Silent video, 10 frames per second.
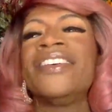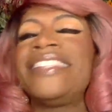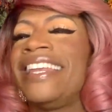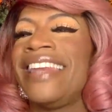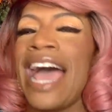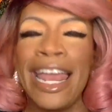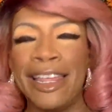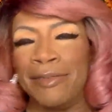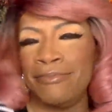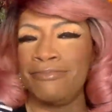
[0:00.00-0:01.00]
dinners at
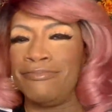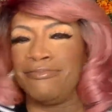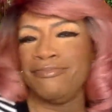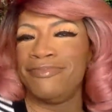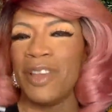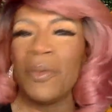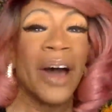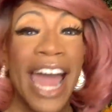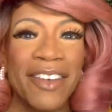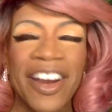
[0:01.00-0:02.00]
night and the, the
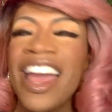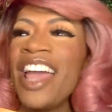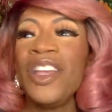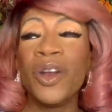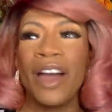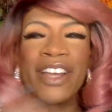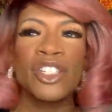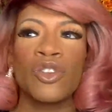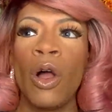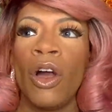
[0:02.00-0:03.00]
whatever. Mm. You don't
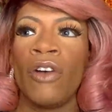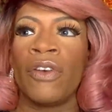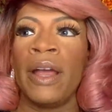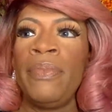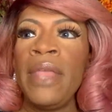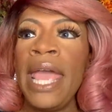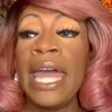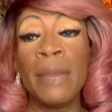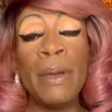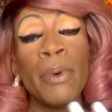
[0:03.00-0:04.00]
have control over it.
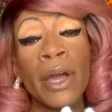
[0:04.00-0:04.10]
And the